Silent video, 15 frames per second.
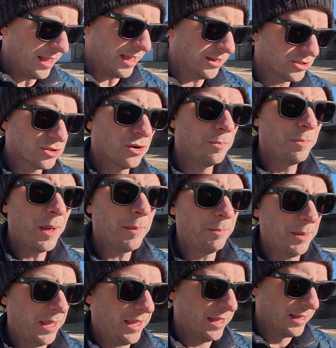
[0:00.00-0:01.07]
Astro
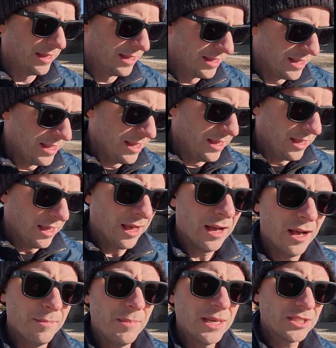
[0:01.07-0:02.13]
Pepe
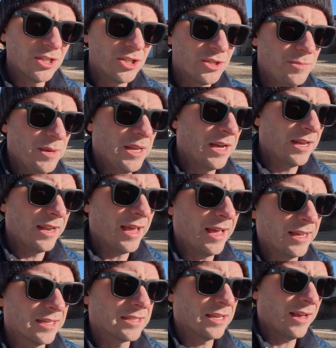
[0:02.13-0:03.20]
messaged me on
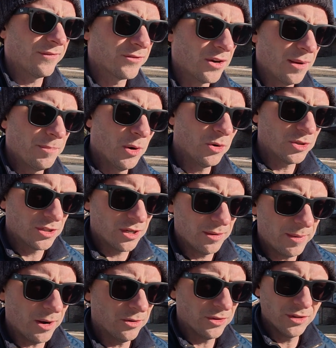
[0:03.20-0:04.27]
X after I posted
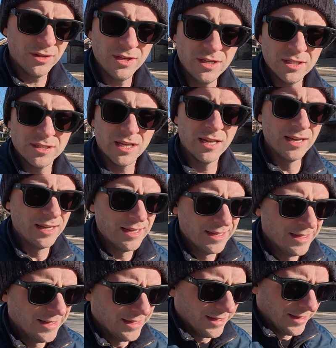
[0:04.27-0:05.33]
about these
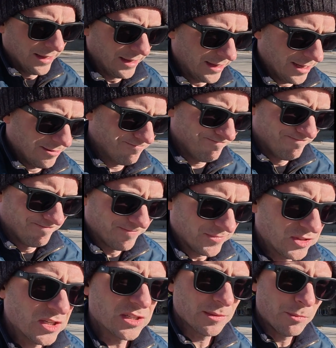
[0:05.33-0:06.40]

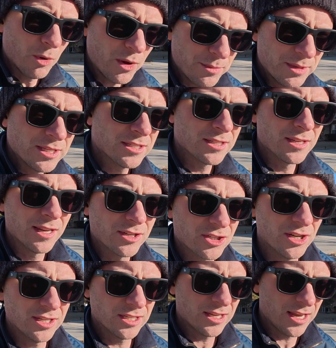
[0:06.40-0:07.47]
disappointments,
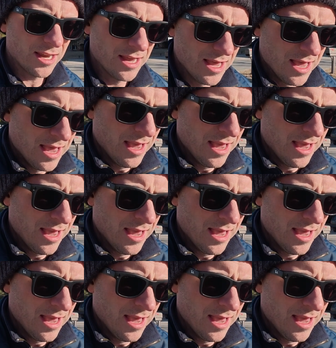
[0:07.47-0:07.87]
shall I say.